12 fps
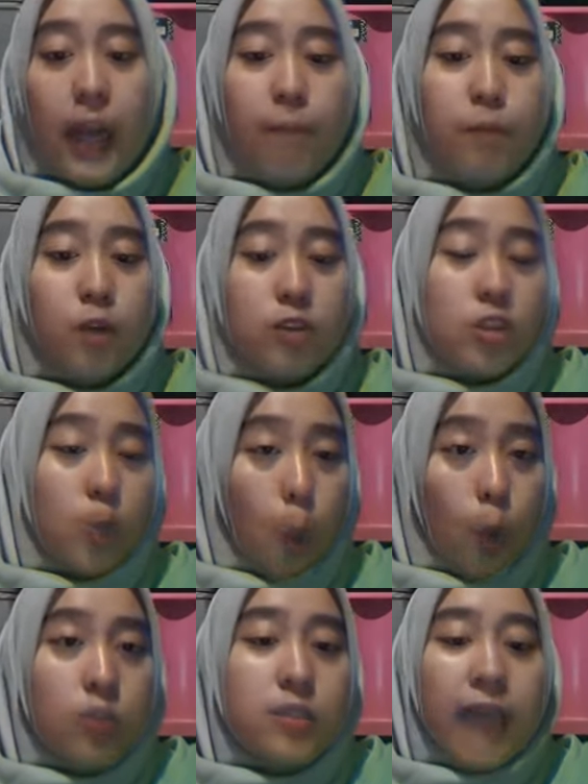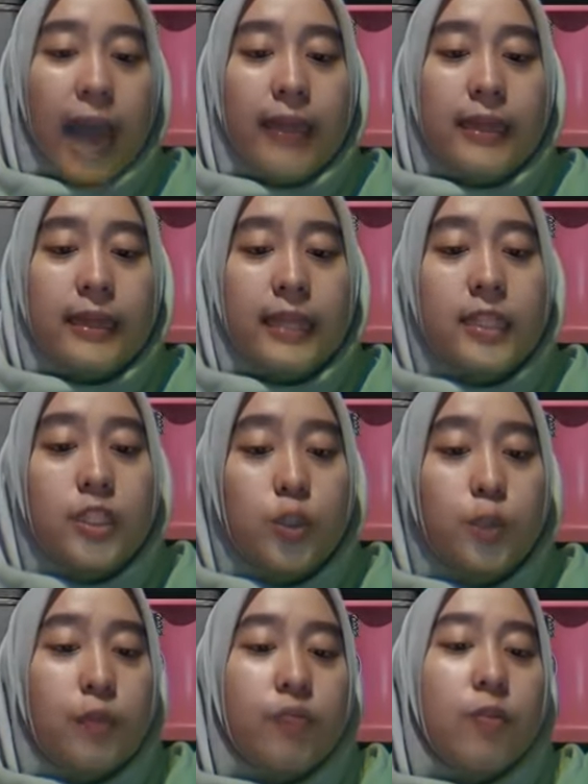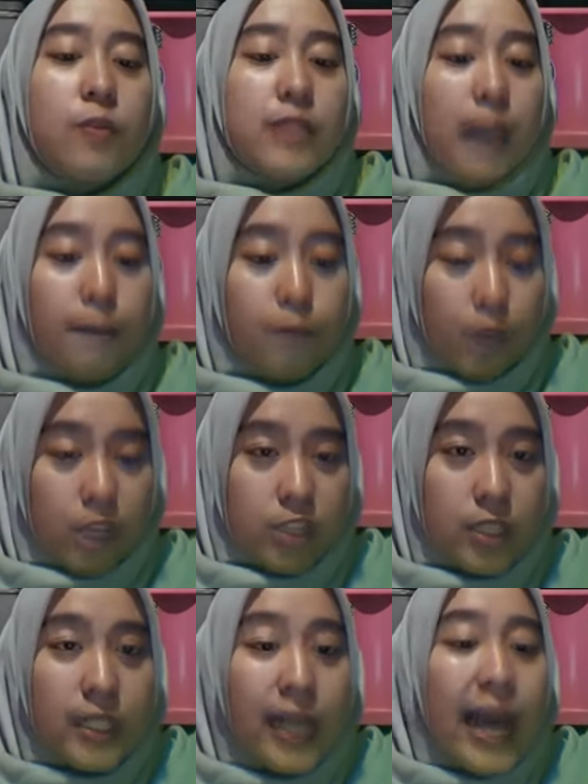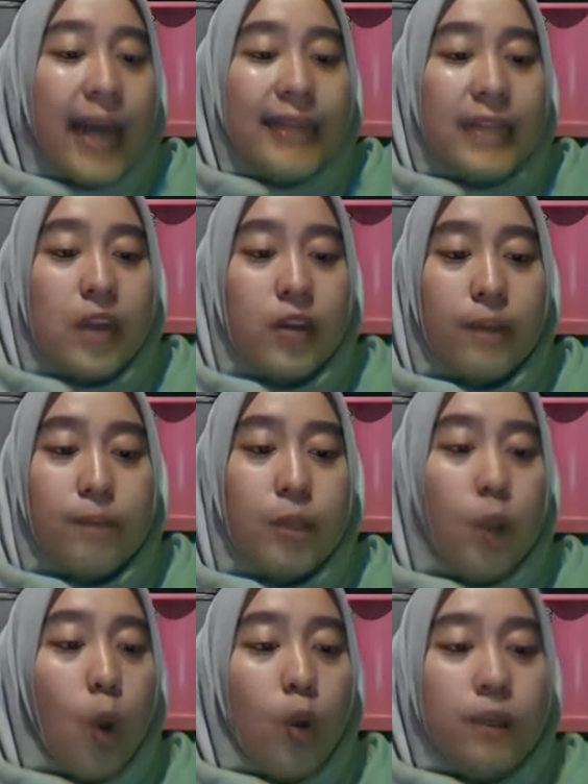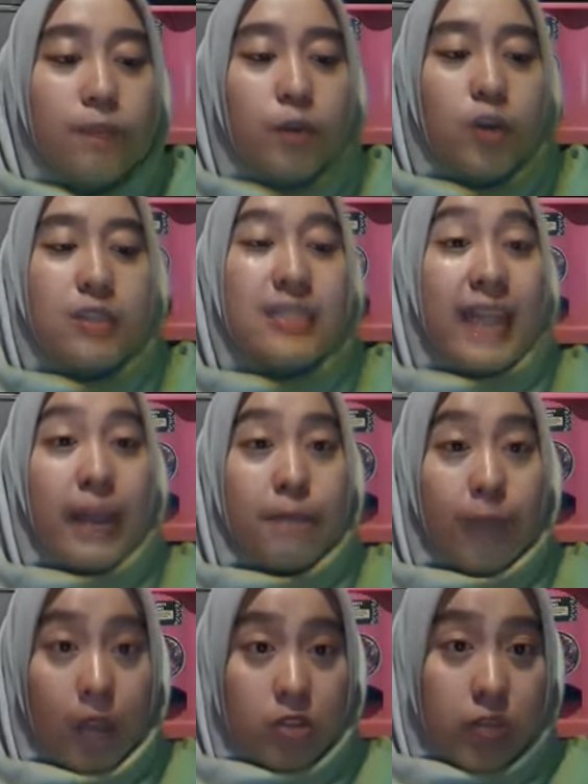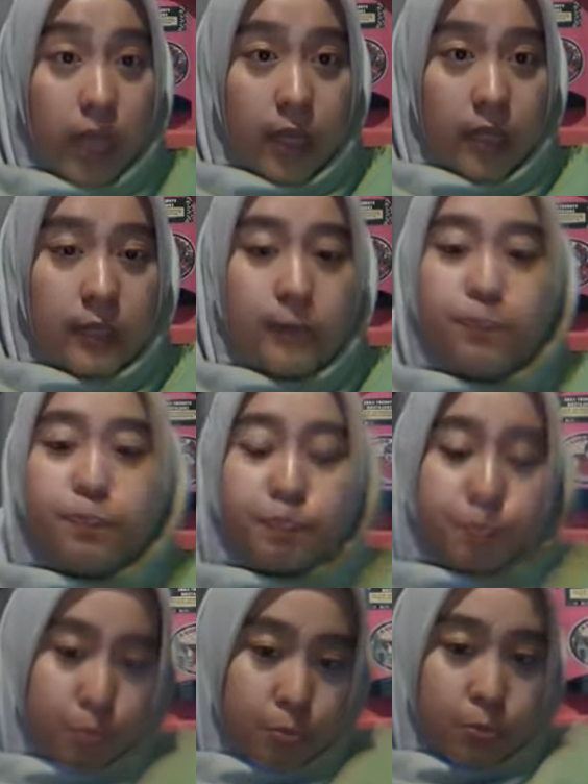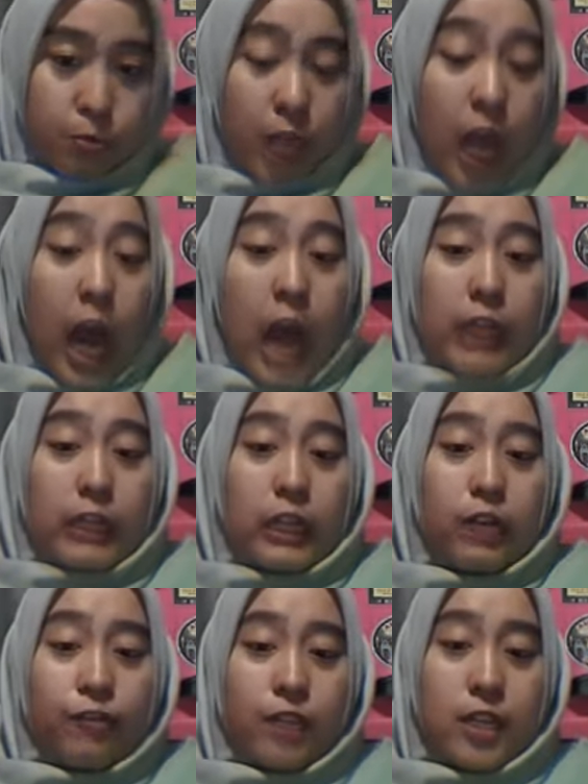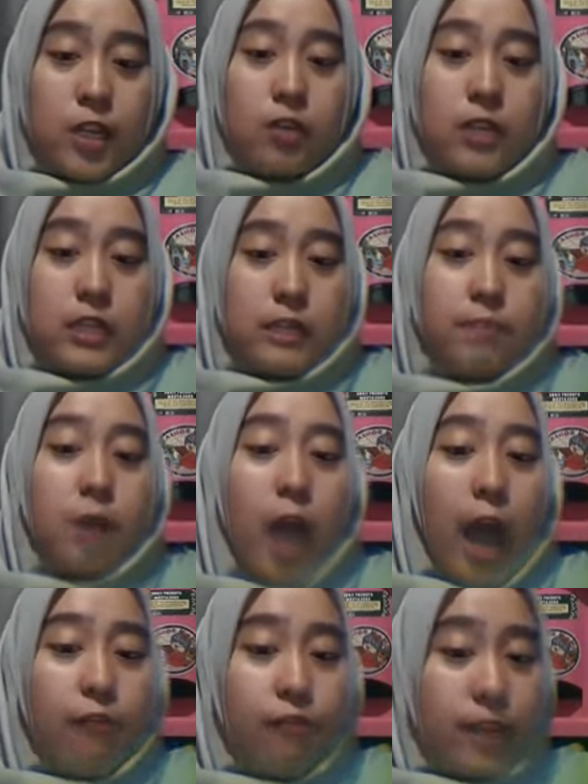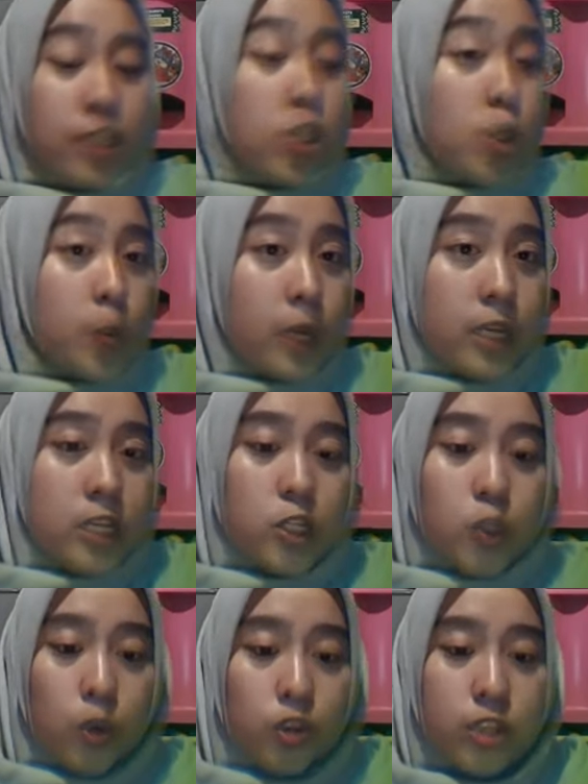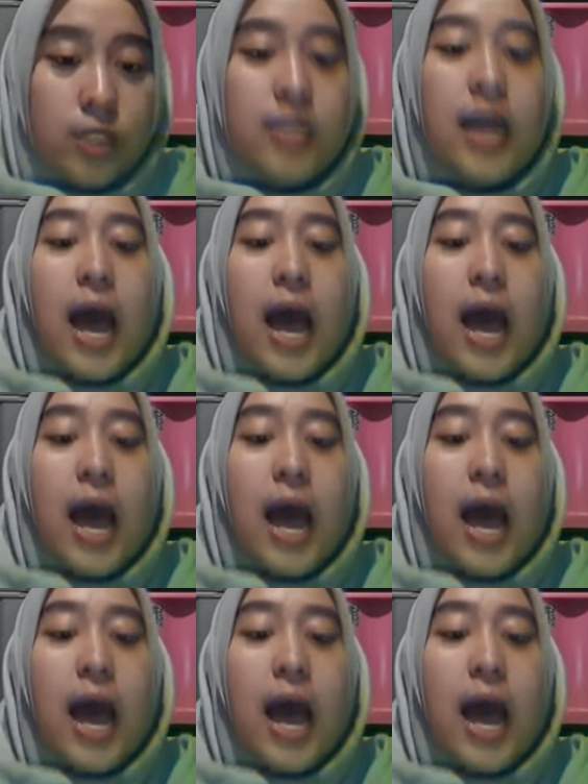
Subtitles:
employees' goals until do performance appraisal, then repeat all the process like make a cycle. The third video is about advanced human resources